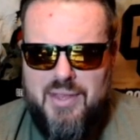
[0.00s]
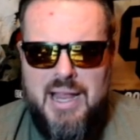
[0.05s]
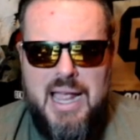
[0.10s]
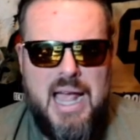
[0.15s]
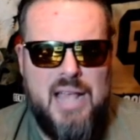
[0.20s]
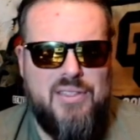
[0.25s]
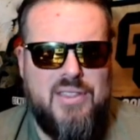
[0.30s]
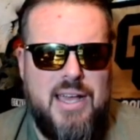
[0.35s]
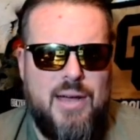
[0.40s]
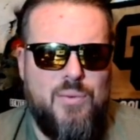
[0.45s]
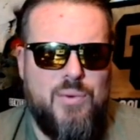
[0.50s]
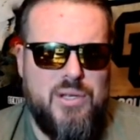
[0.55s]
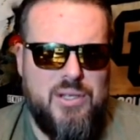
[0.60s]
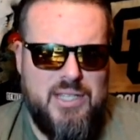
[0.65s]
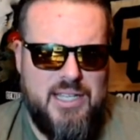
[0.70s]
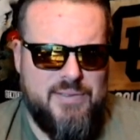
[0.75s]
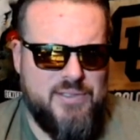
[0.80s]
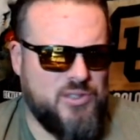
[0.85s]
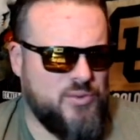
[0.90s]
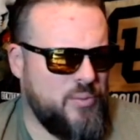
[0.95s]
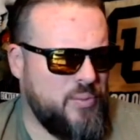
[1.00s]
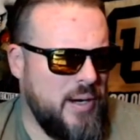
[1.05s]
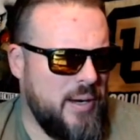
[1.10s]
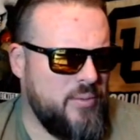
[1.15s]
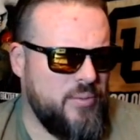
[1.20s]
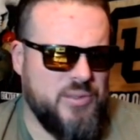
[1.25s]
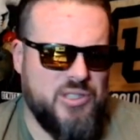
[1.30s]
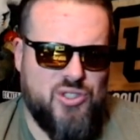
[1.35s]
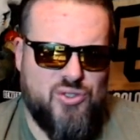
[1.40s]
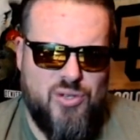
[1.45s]
I thought Will Levis would
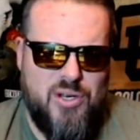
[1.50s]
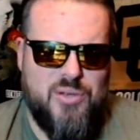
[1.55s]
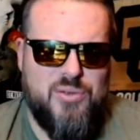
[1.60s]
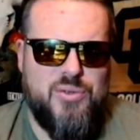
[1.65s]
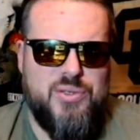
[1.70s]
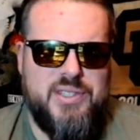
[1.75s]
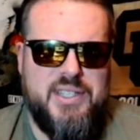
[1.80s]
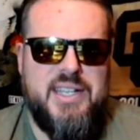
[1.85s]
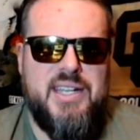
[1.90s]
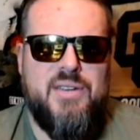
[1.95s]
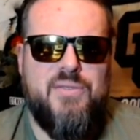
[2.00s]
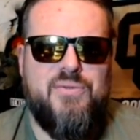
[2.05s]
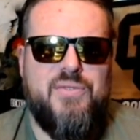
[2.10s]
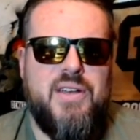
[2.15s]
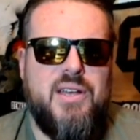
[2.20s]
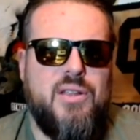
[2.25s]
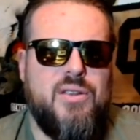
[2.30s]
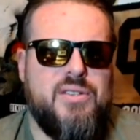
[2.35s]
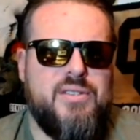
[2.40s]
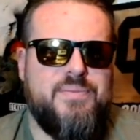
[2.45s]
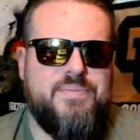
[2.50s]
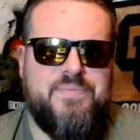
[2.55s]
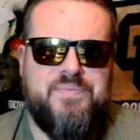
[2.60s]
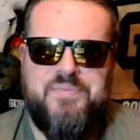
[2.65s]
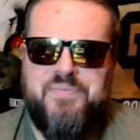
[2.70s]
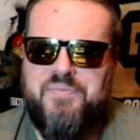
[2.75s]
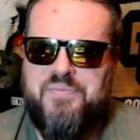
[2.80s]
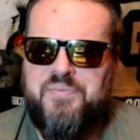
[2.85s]
probably struggle in the NFL, and